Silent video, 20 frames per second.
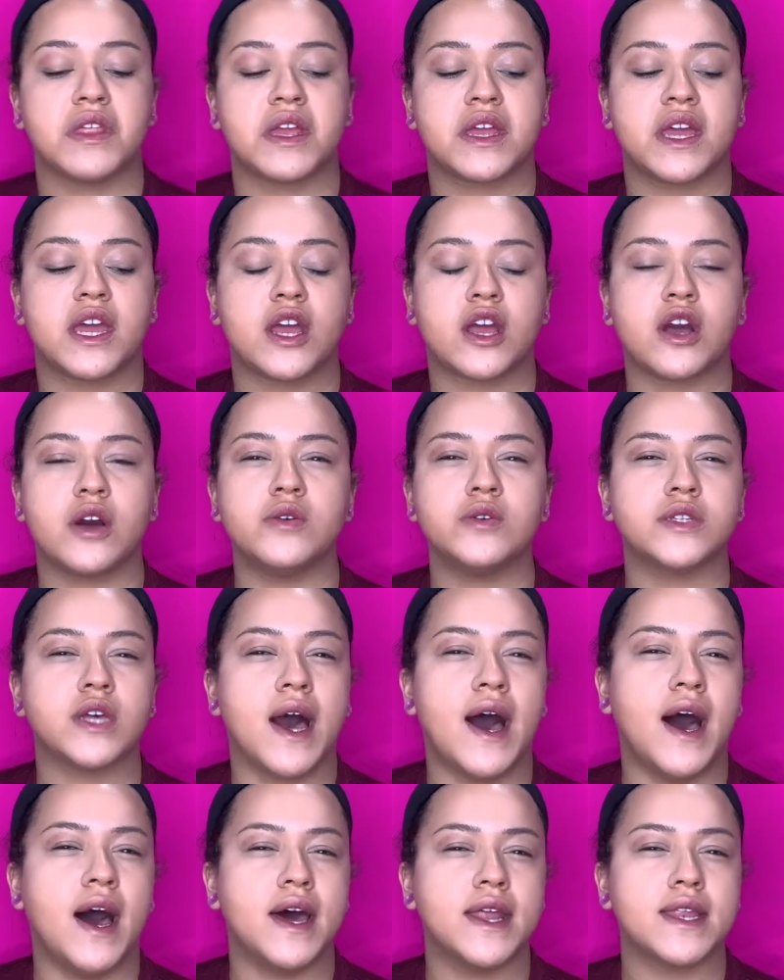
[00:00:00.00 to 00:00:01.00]
it goes
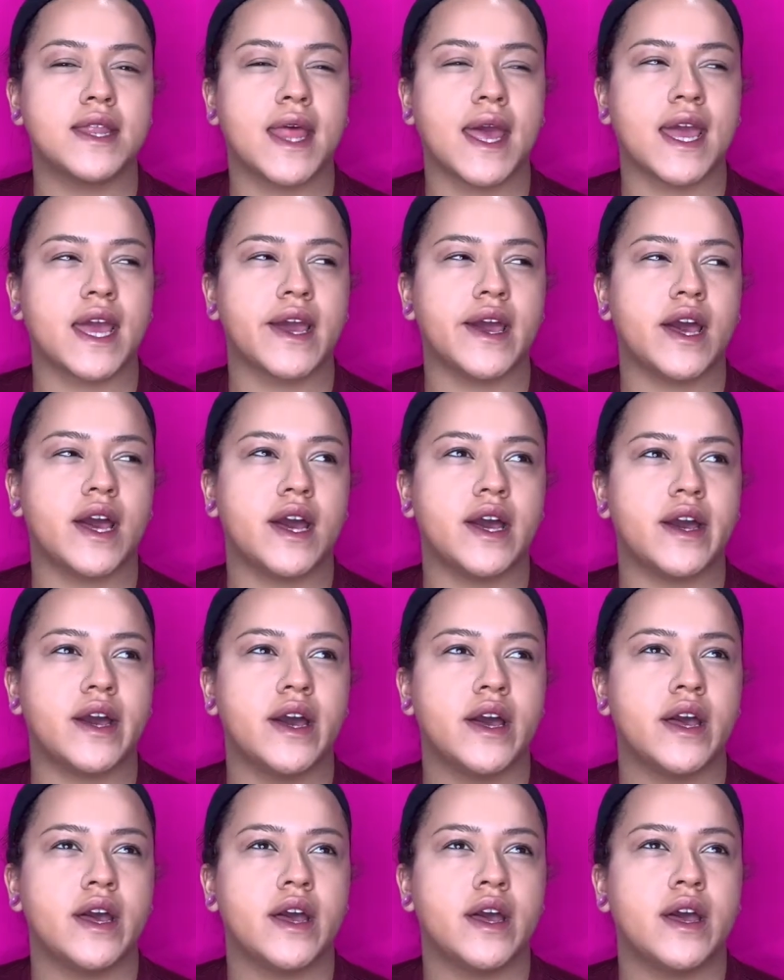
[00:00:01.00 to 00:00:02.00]
on like
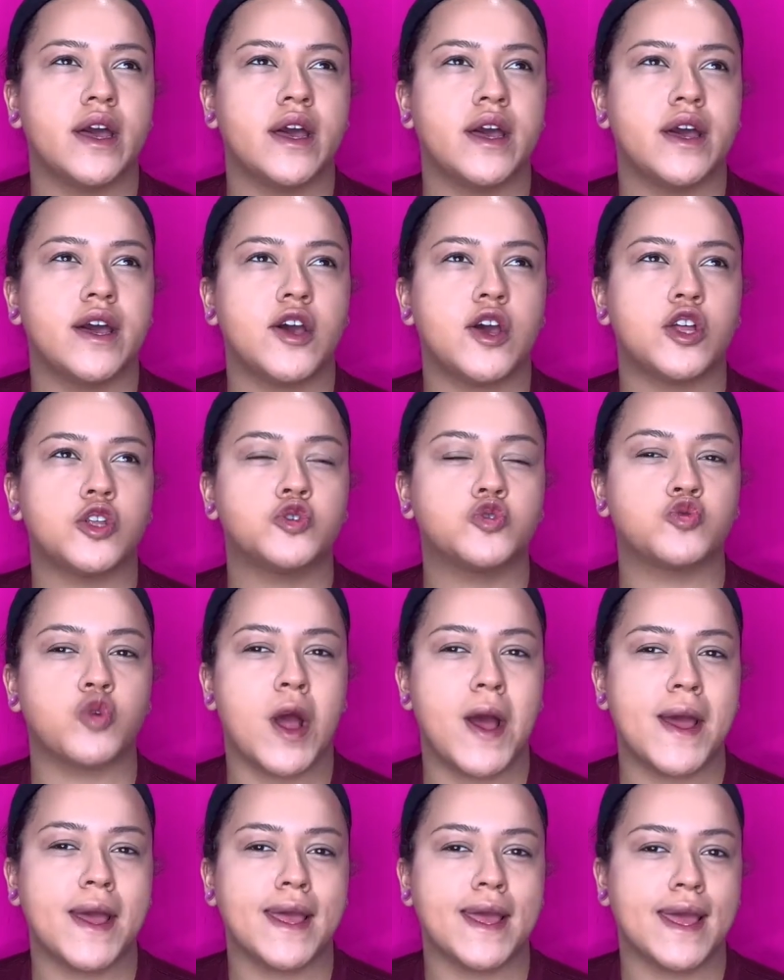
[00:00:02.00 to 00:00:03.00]
a
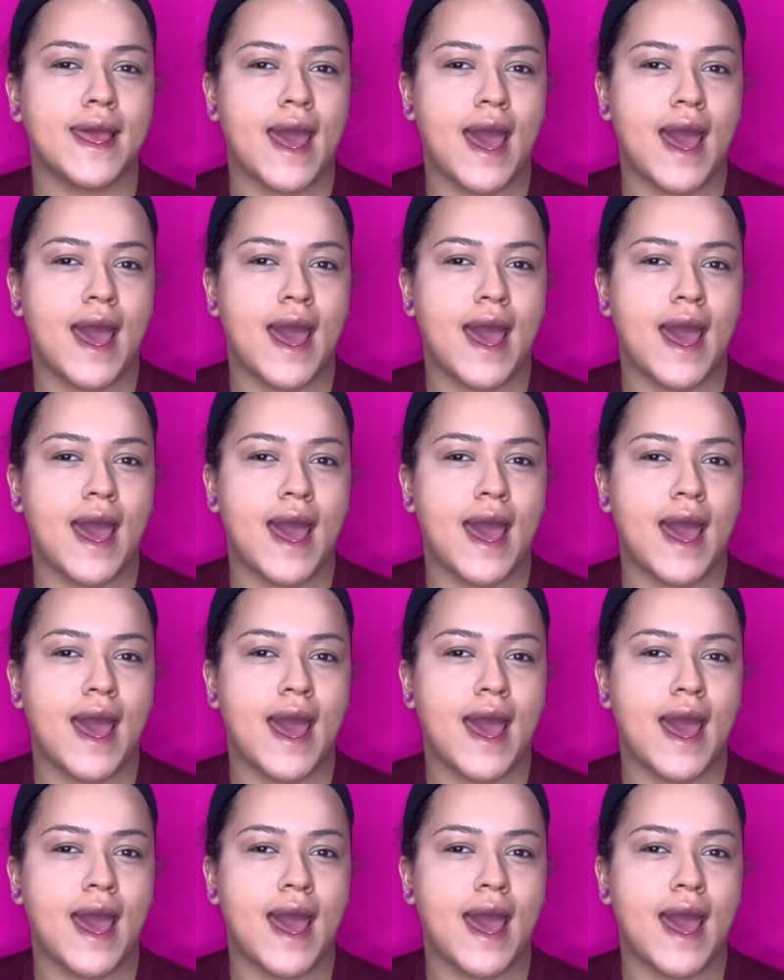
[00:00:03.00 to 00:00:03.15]
drying